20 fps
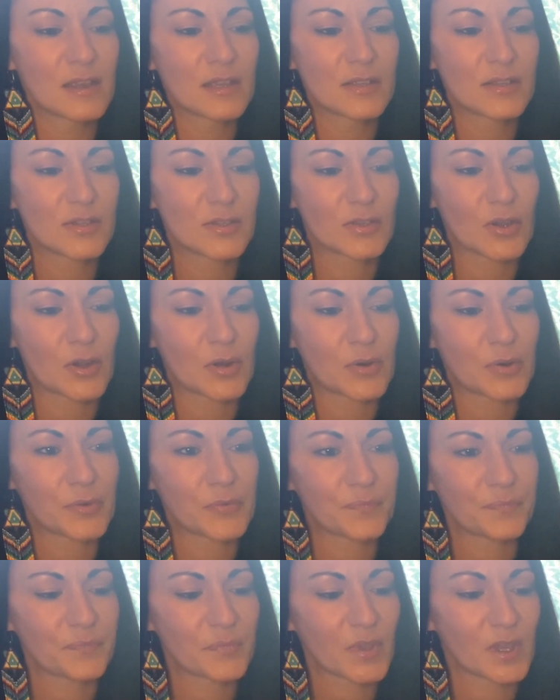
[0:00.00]
So
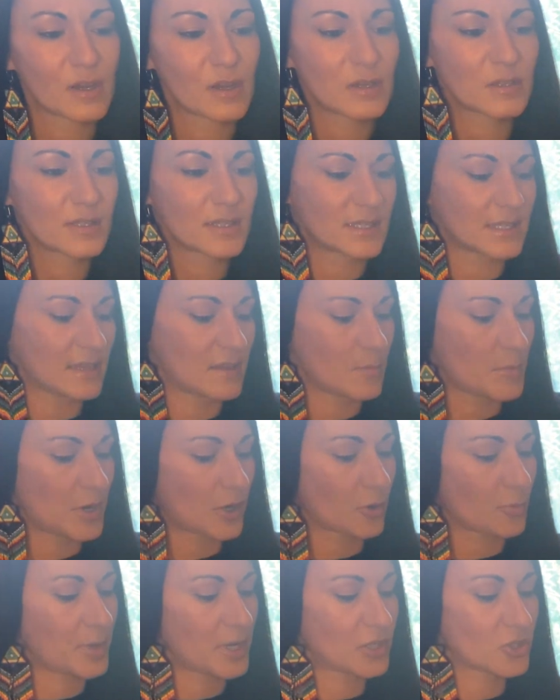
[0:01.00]
see the
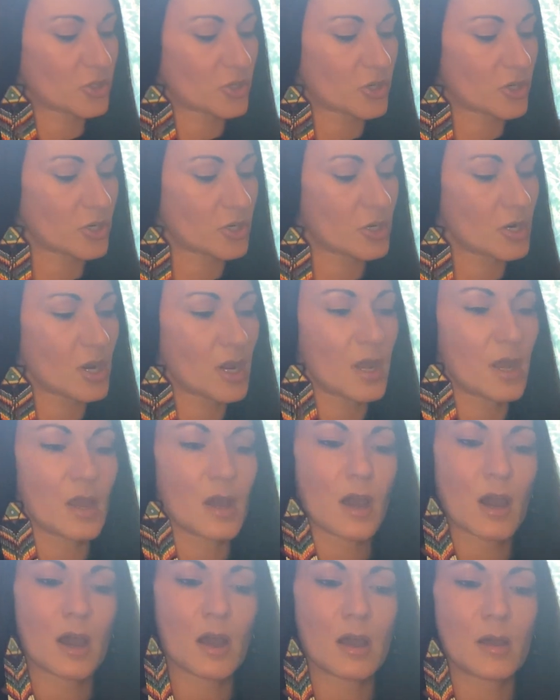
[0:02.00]
bigger picture.
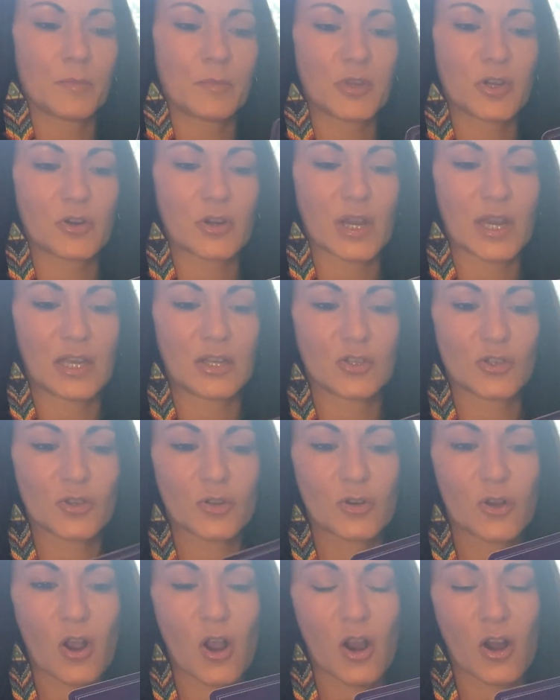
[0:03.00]
Your angel
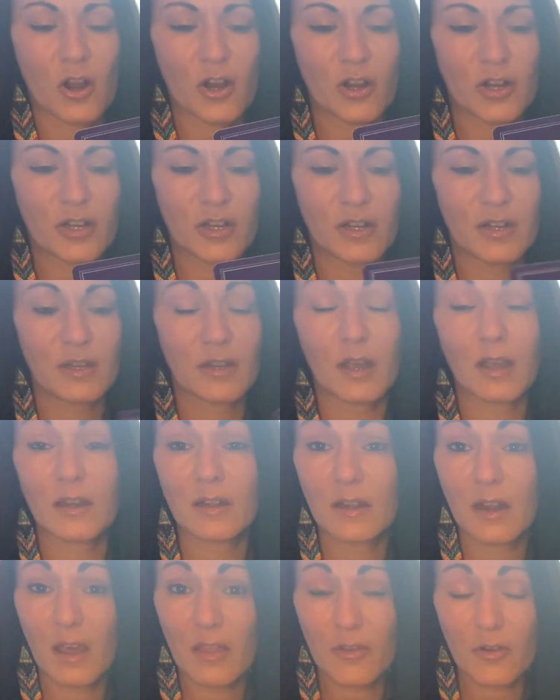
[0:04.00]
card,
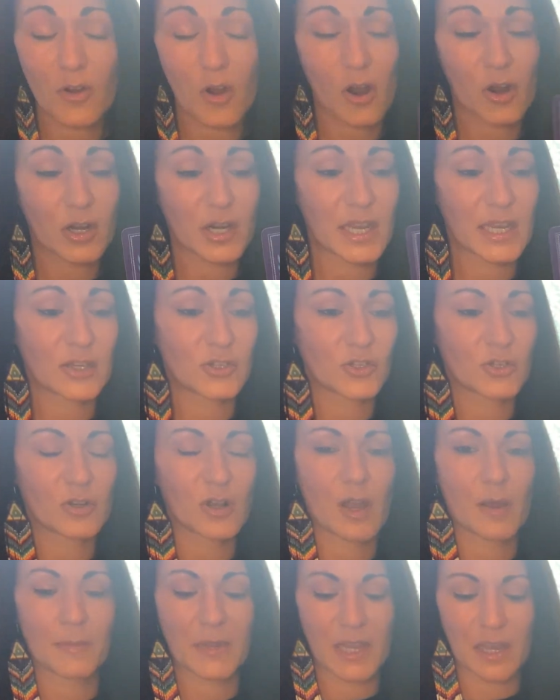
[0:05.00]
another archangel
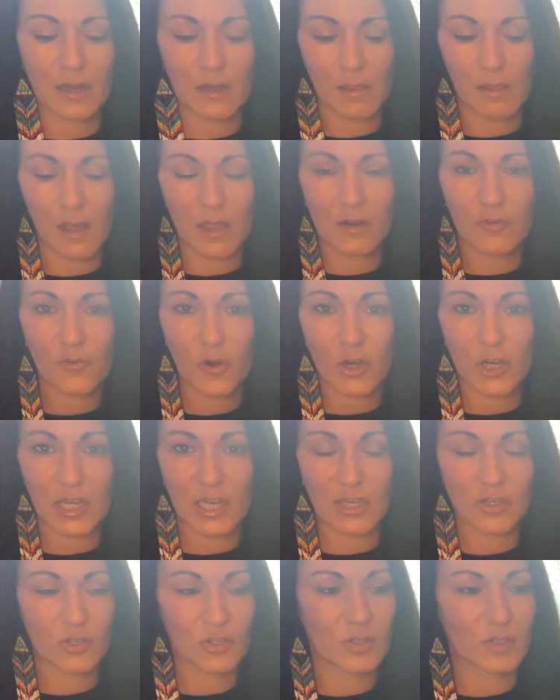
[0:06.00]
coming out. A lot of
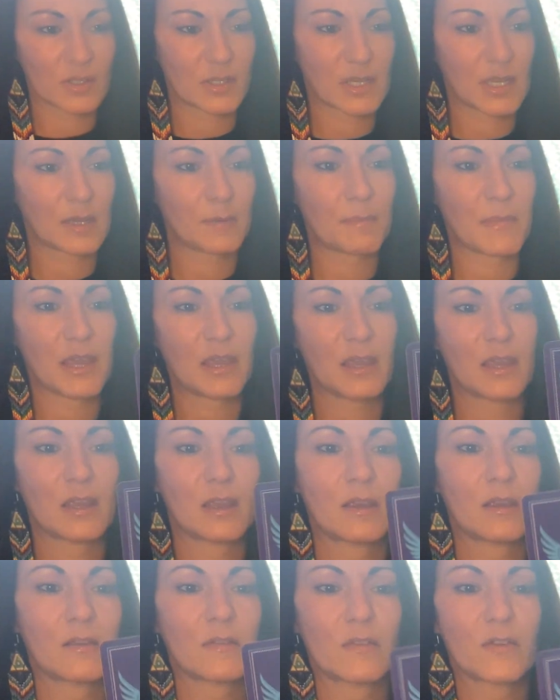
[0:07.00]
archangels like
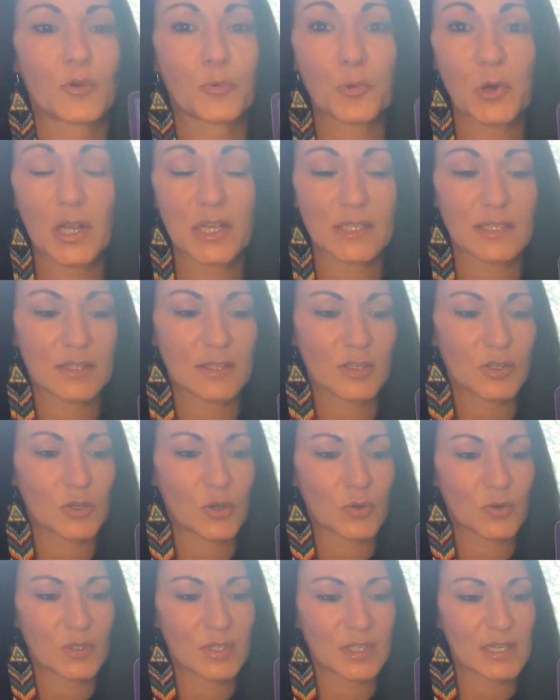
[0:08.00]
making their presence
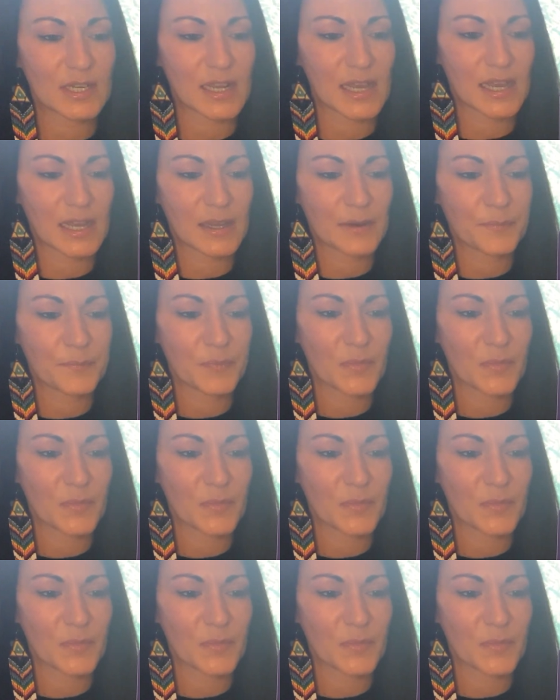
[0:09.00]
known today.